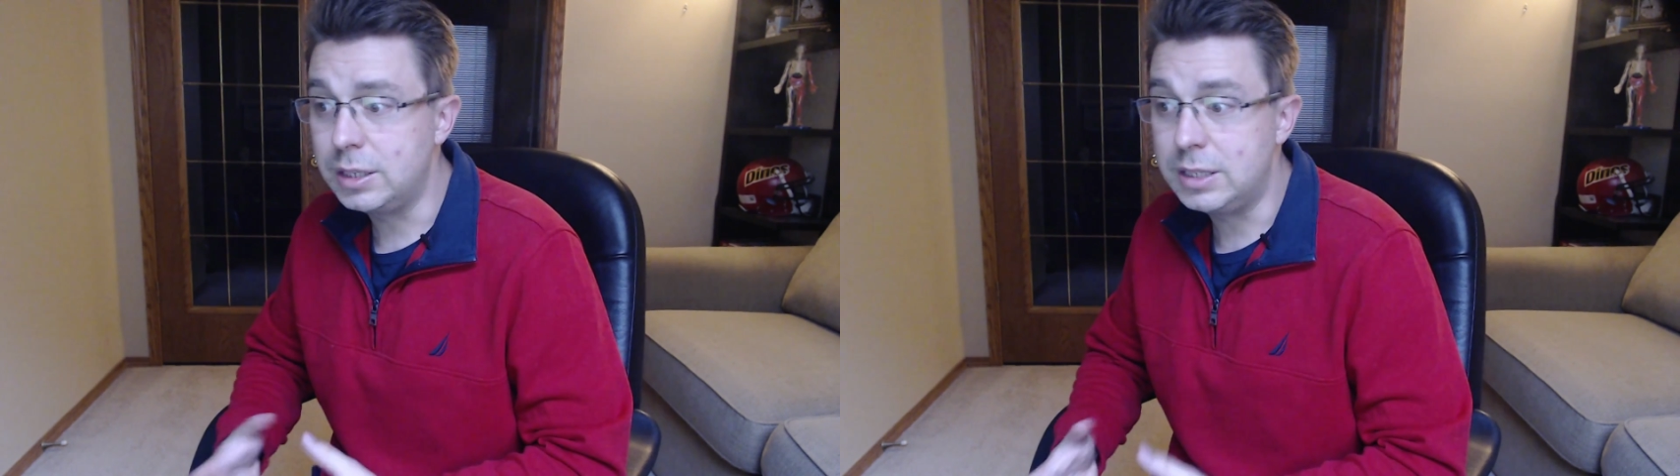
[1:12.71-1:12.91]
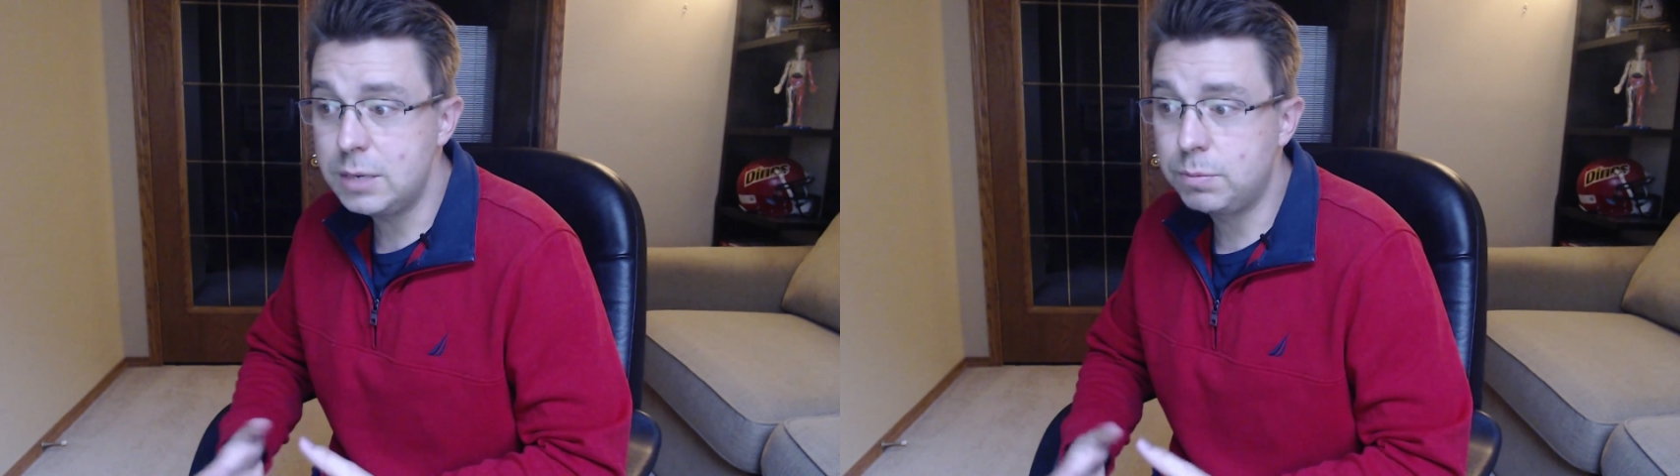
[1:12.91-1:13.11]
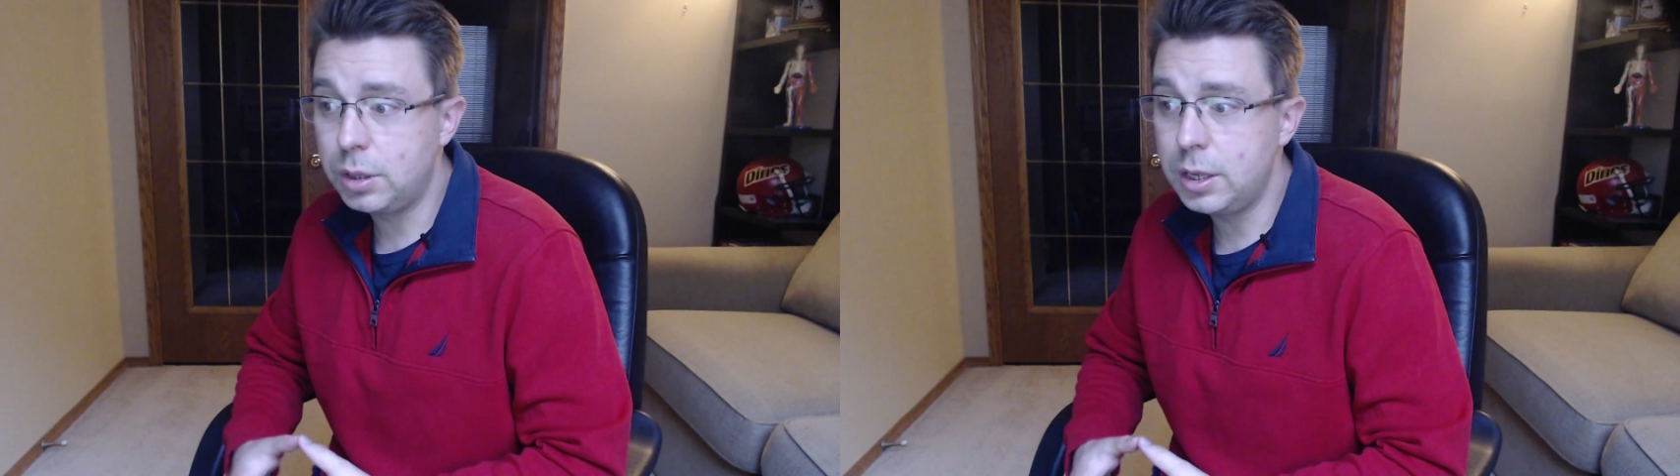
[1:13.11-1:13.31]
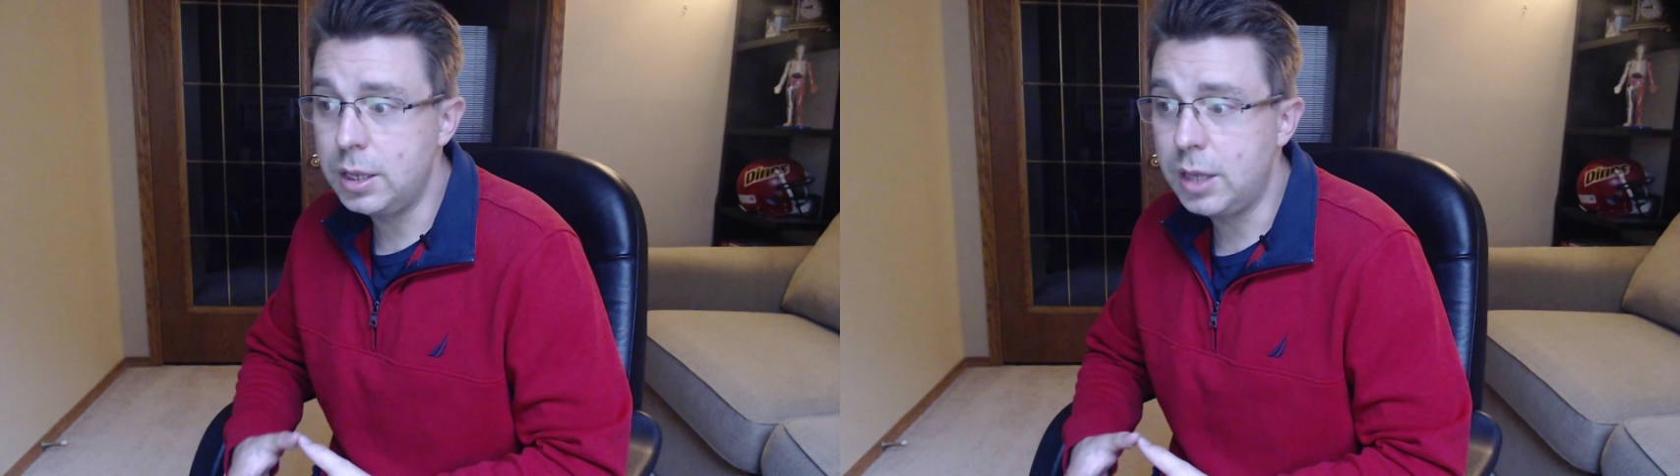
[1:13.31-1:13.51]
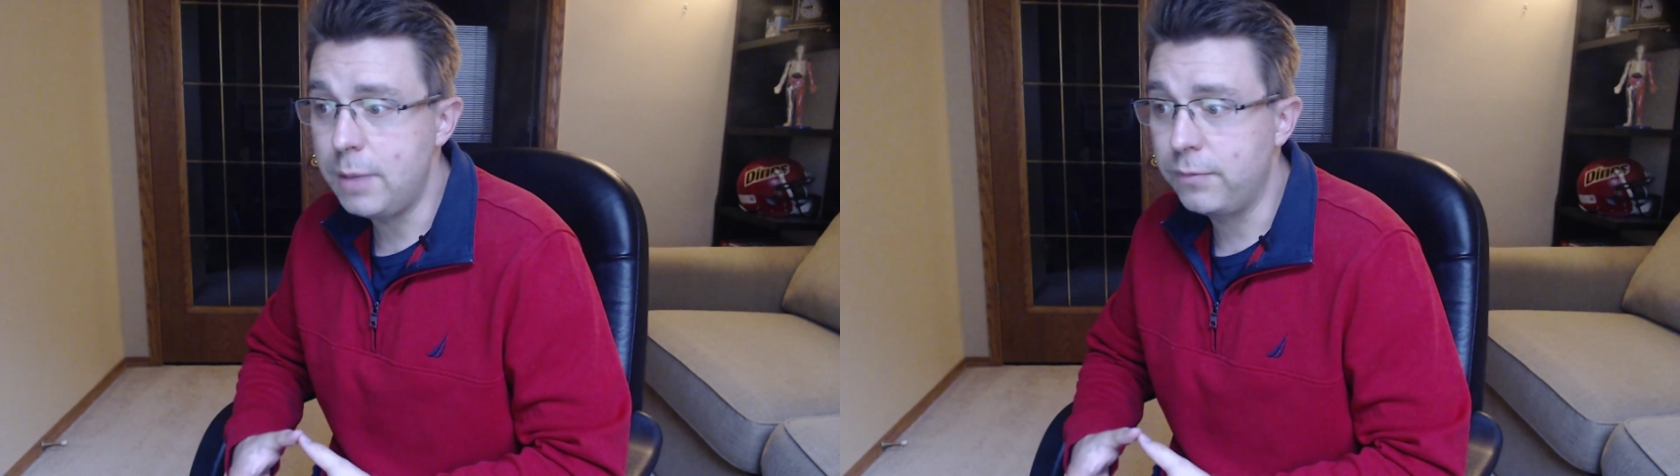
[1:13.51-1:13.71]
did play in
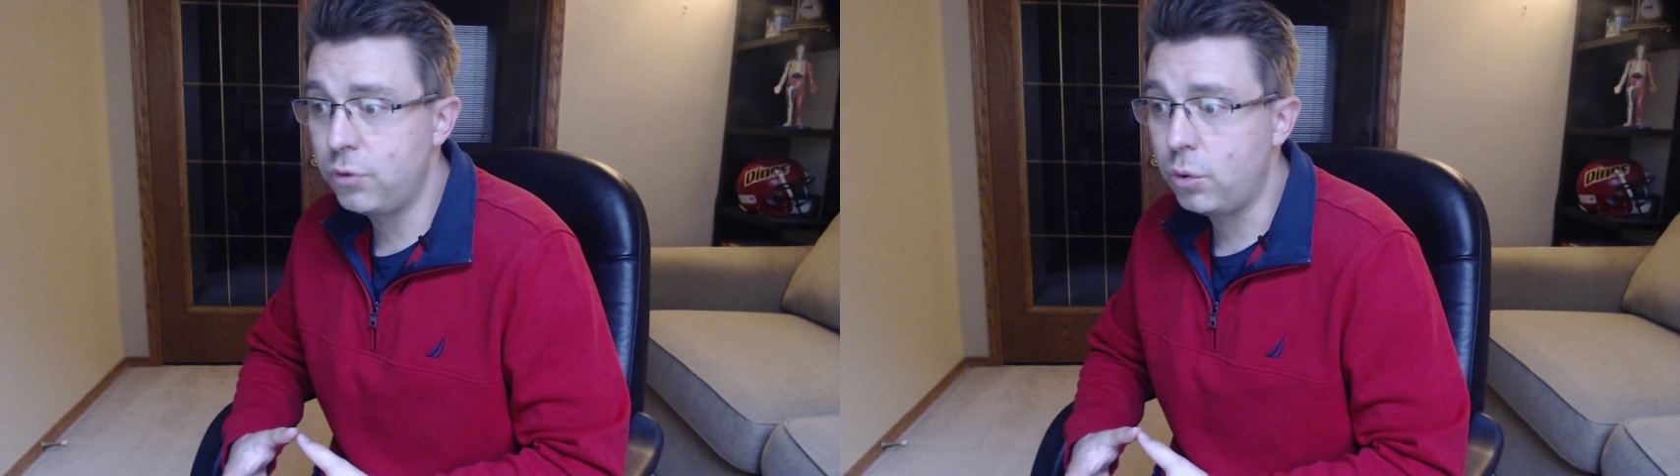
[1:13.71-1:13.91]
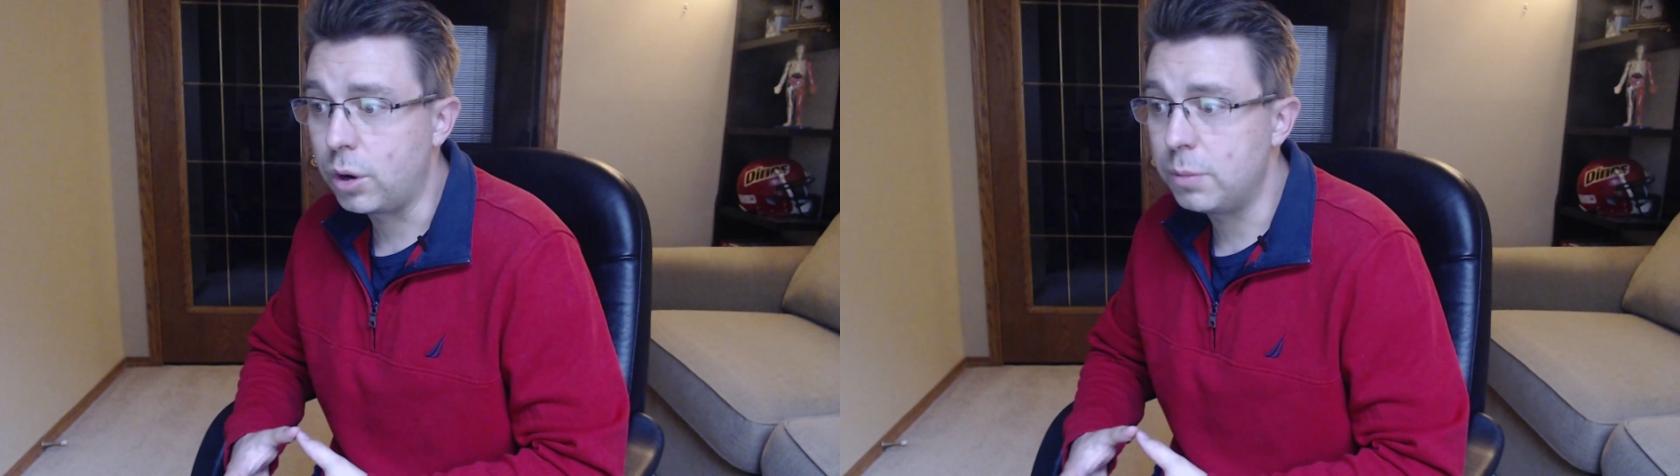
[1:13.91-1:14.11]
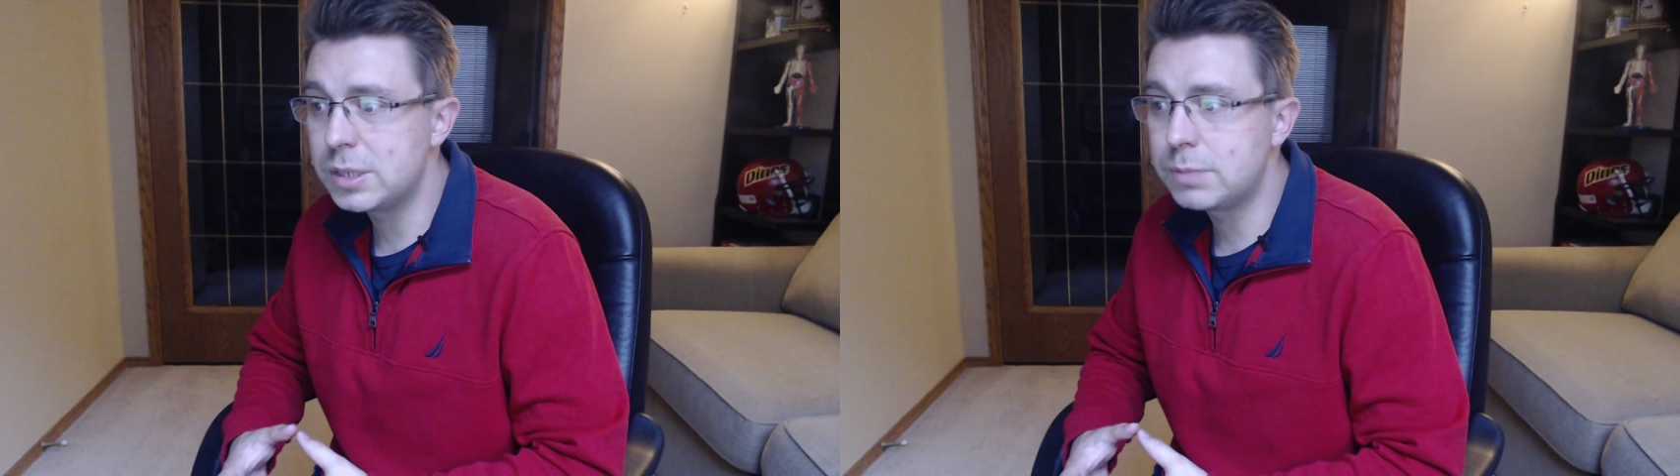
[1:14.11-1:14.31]
Game 4, but his